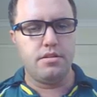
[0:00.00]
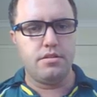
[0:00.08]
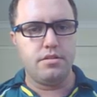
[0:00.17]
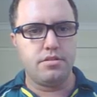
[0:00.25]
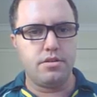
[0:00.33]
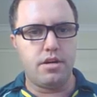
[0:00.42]

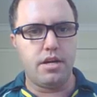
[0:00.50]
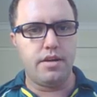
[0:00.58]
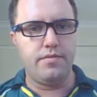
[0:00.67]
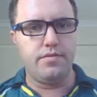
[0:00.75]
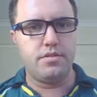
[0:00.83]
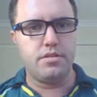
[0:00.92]

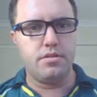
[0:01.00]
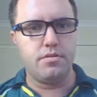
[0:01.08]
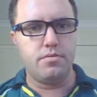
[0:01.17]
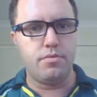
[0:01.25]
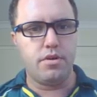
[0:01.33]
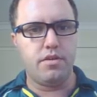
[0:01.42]
times
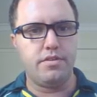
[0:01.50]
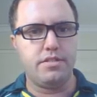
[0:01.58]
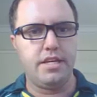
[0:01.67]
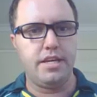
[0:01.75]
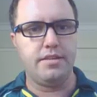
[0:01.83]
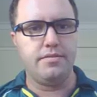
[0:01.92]
1 over
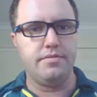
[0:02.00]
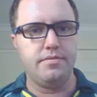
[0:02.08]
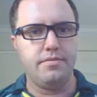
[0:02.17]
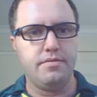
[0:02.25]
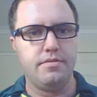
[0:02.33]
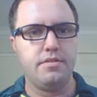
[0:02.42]
10.
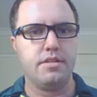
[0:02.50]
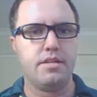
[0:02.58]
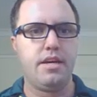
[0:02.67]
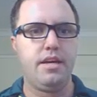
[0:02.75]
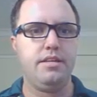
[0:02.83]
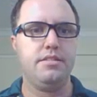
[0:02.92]

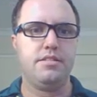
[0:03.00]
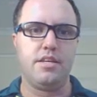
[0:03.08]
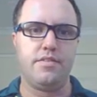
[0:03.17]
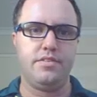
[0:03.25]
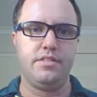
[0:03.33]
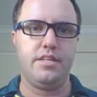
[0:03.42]
Okay,
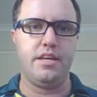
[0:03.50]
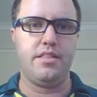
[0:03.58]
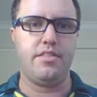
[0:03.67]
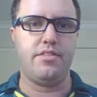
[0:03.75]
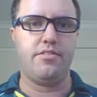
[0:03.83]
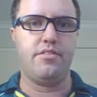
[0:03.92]
7
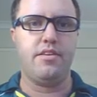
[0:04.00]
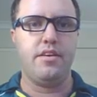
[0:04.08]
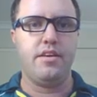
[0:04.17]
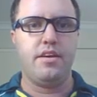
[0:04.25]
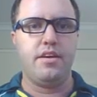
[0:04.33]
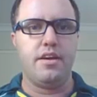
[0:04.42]
tenths.
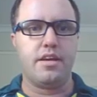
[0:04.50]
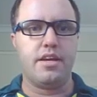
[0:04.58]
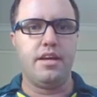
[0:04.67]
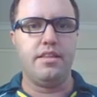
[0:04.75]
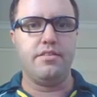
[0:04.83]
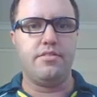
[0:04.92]

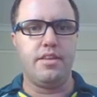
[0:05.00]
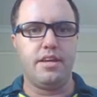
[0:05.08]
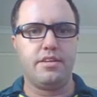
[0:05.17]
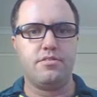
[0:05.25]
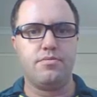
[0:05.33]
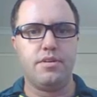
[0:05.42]
Okay, this
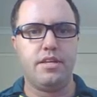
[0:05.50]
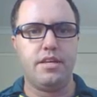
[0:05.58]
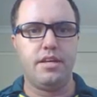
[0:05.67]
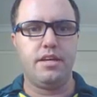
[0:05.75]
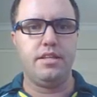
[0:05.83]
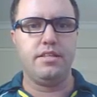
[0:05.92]
next one
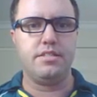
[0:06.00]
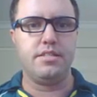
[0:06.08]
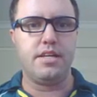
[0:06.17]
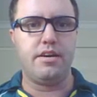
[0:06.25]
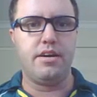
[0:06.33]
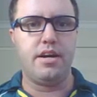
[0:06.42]
here, this
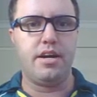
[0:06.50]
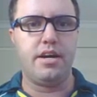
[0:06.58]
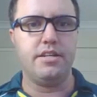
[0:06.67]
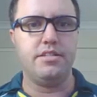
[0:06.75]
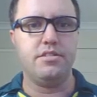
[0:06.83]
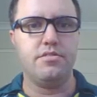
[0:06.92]
is our
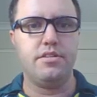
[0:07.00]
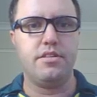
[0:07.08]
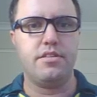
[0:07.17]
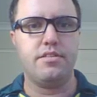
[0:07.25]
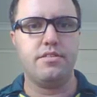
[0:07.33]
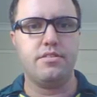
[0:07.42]

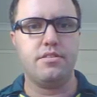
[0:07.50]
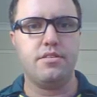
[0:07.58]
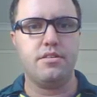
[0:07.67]
hundredths.